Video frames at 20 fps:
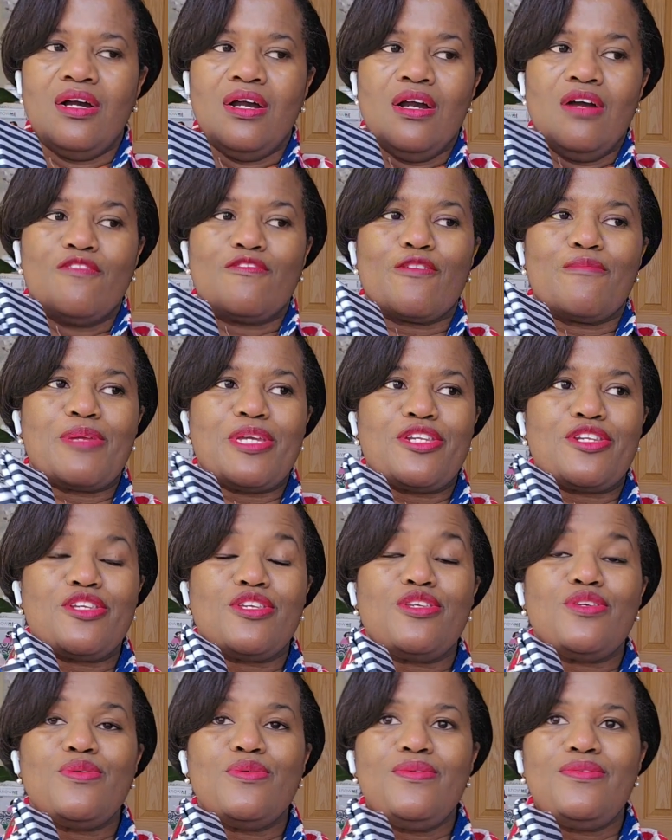for me to
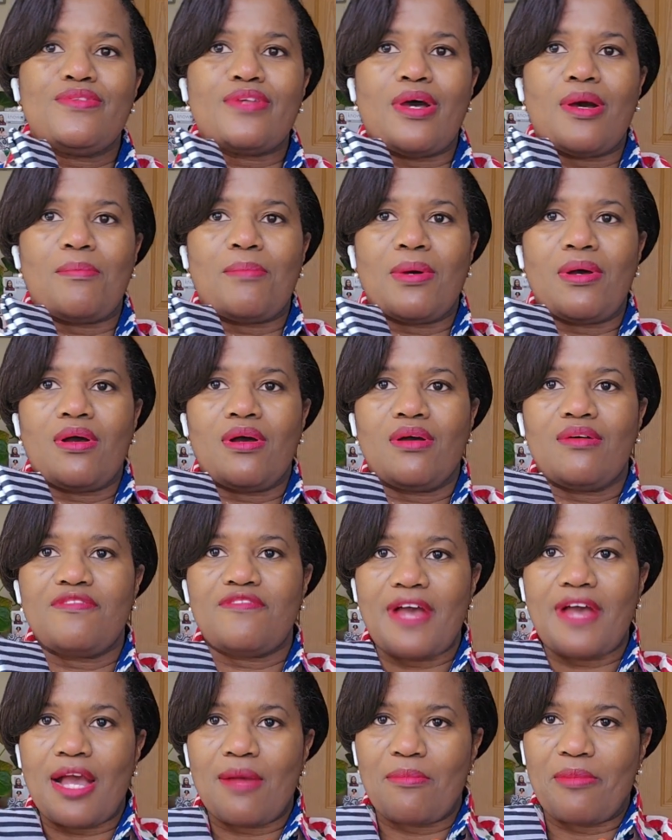use up
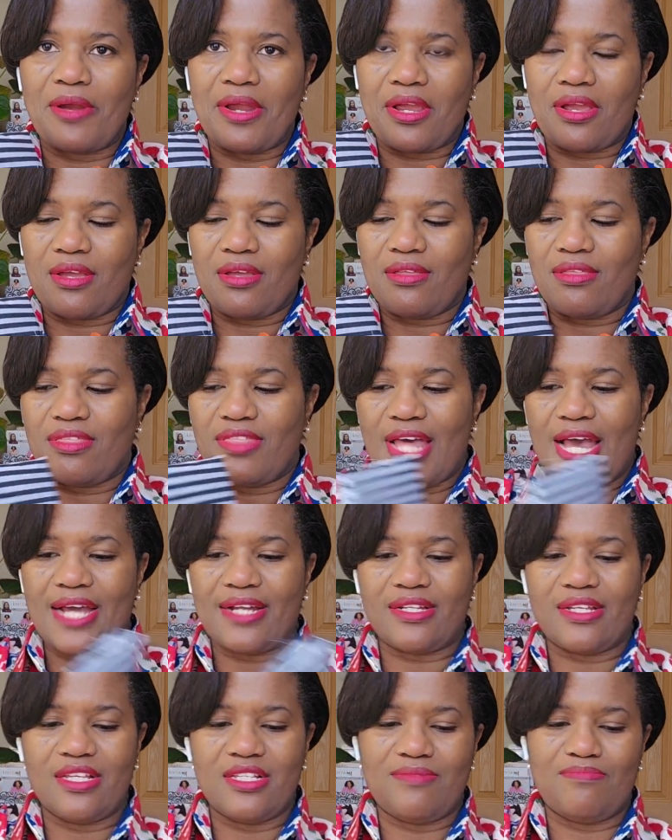fabric
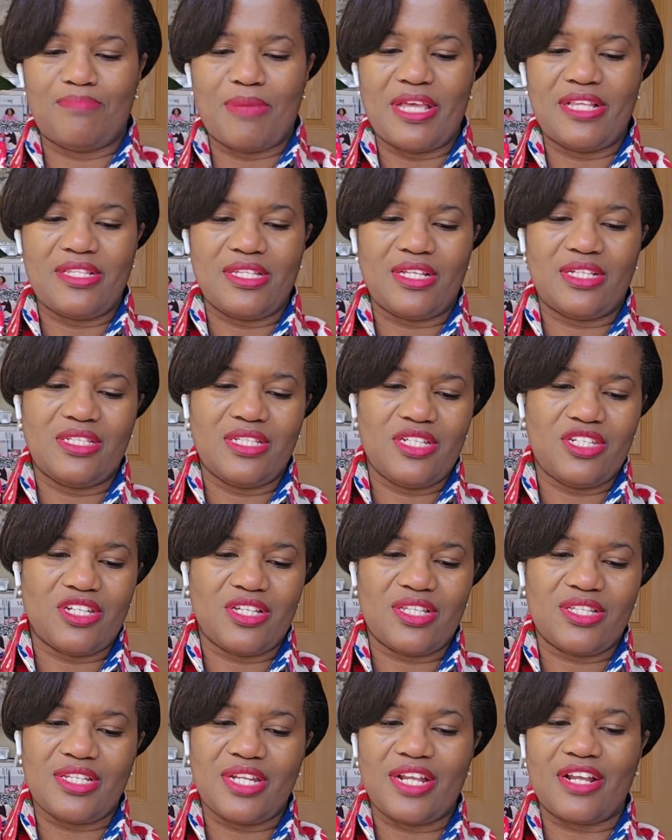that is basically
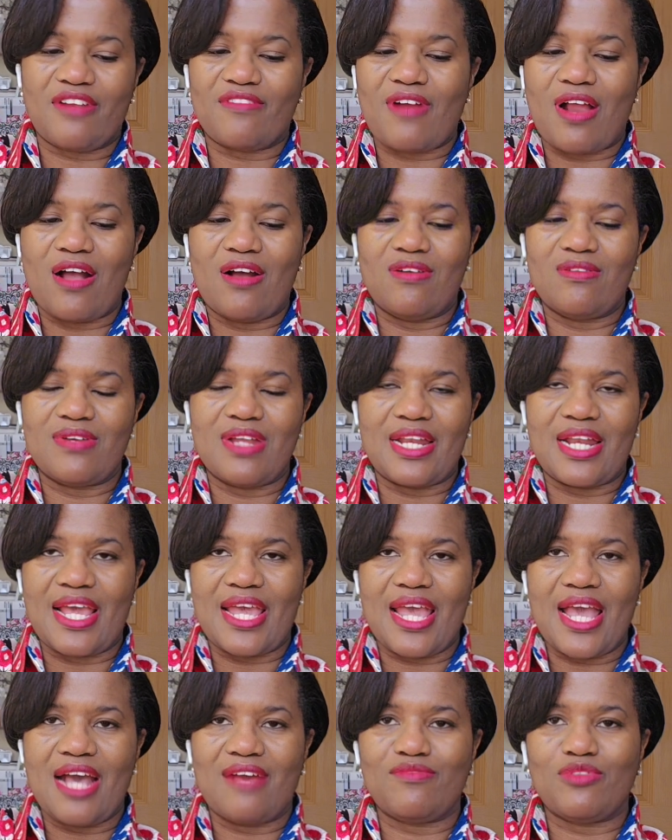just sitting around and I
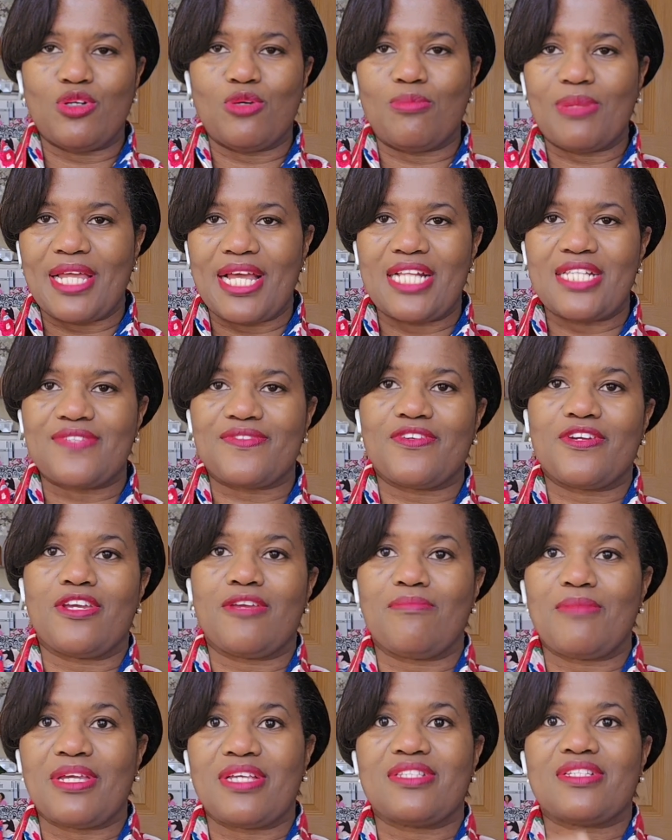have no plans for
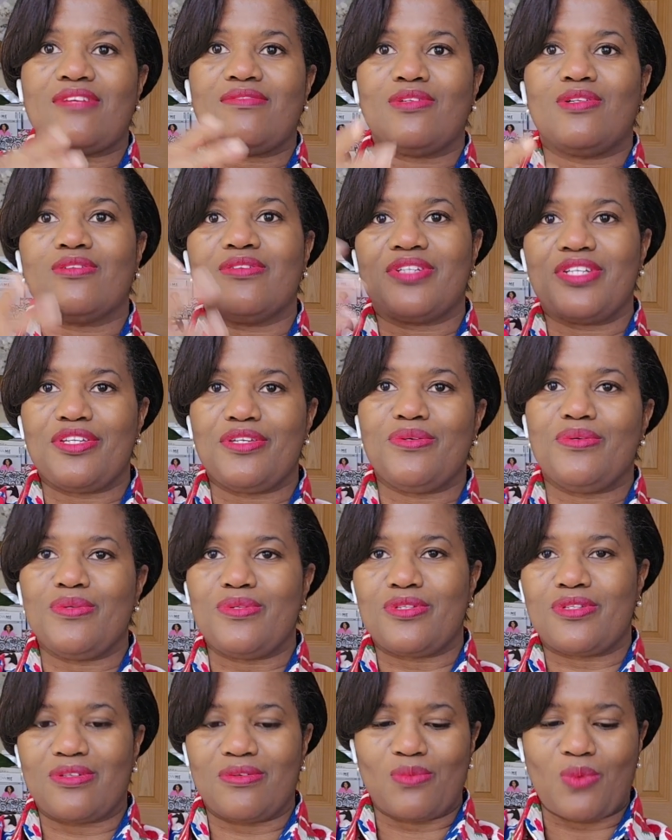it because I've already
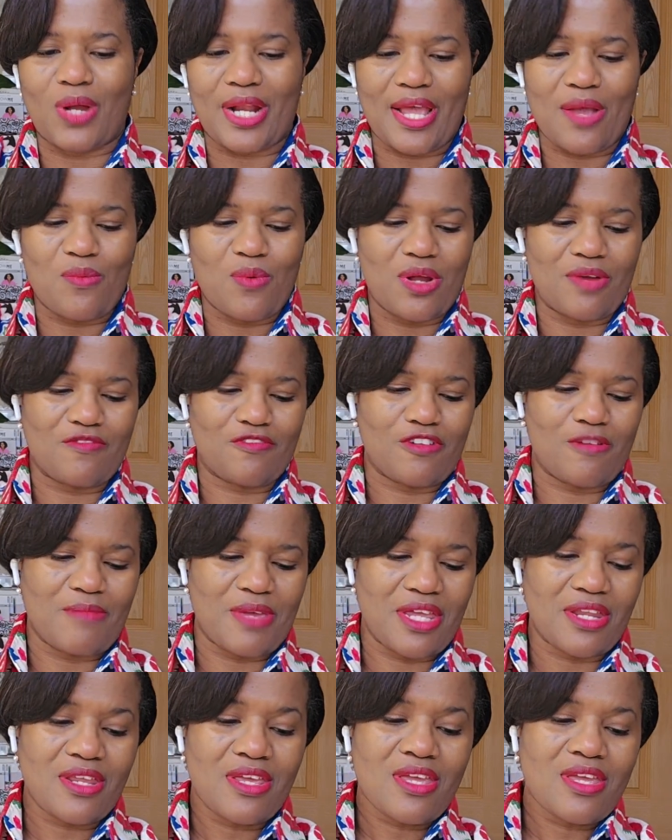used what I want from
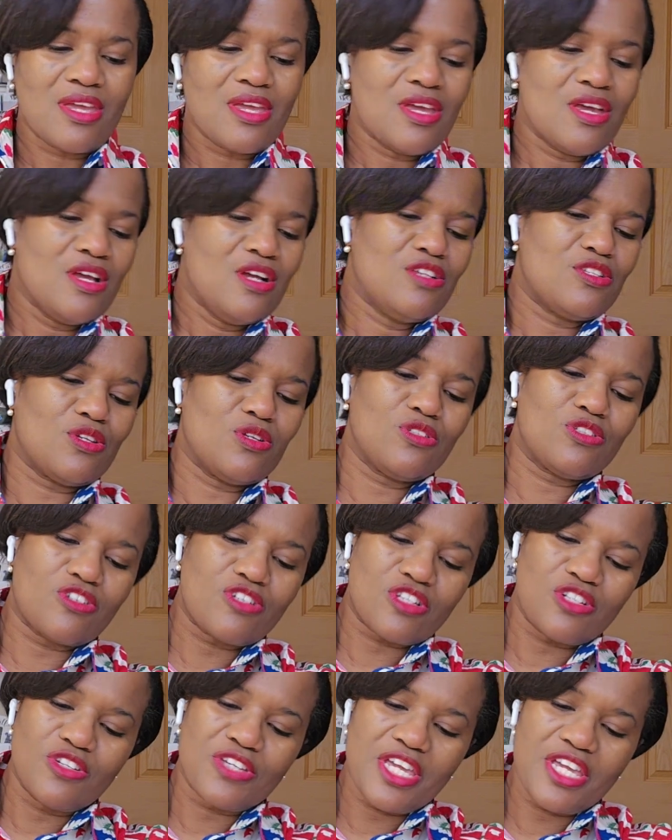it. So
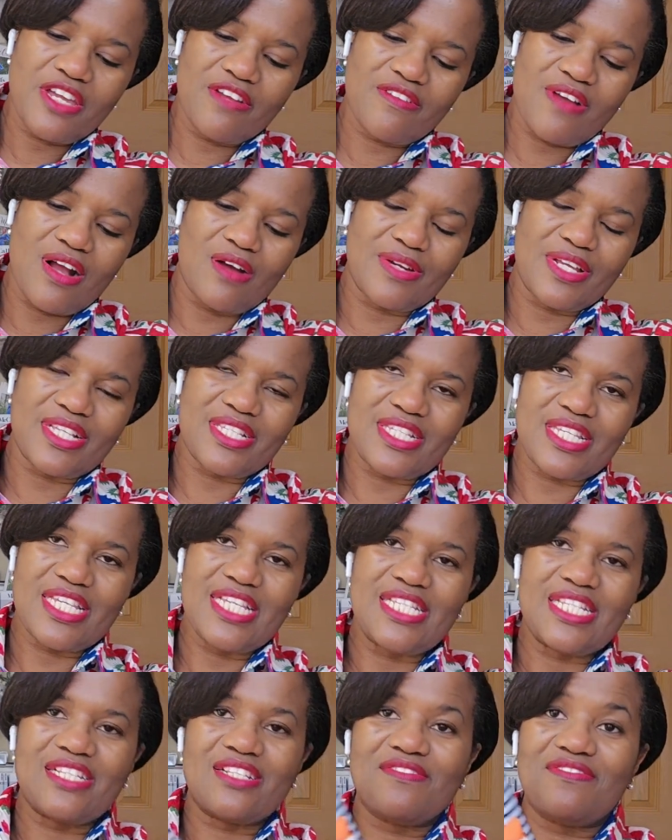just looking around, it's
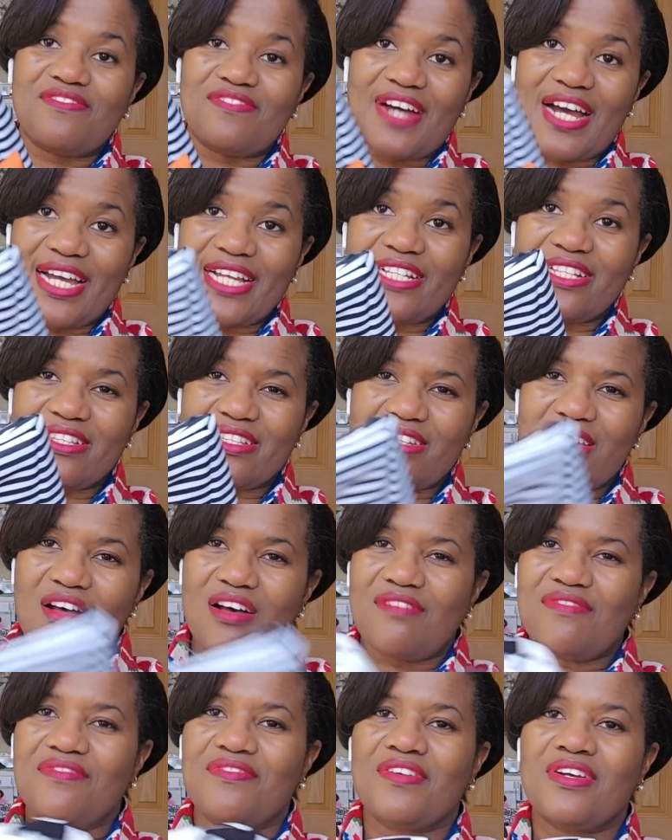easy to find
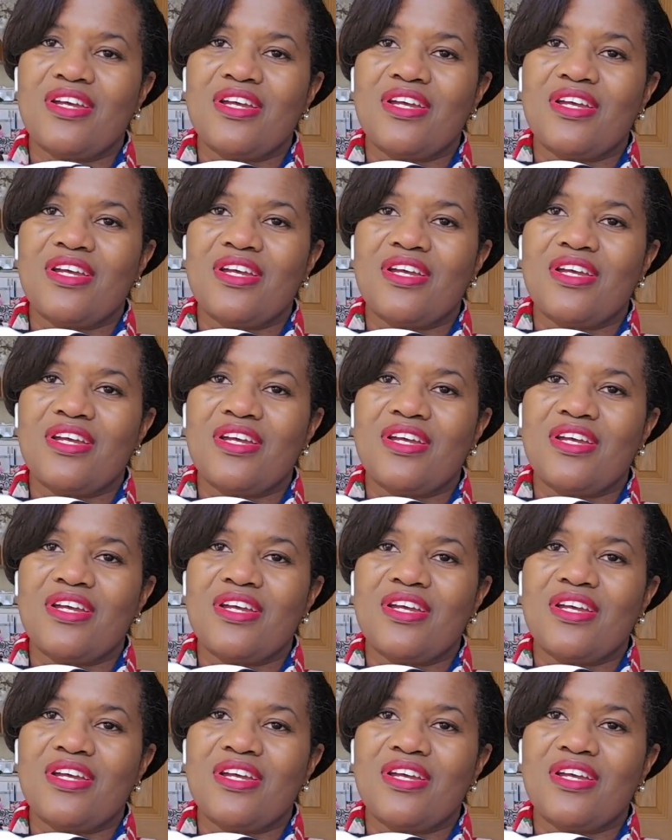stuff